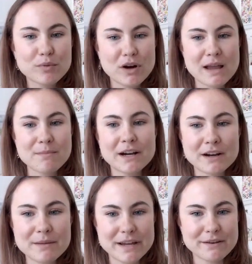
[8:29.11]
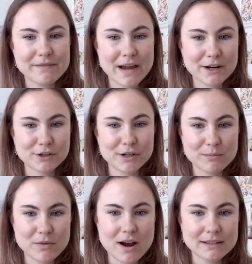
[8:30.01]
primary manufacturing
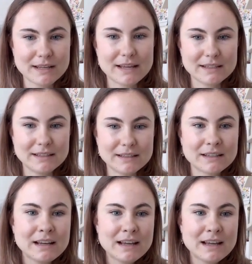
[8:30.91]
processes.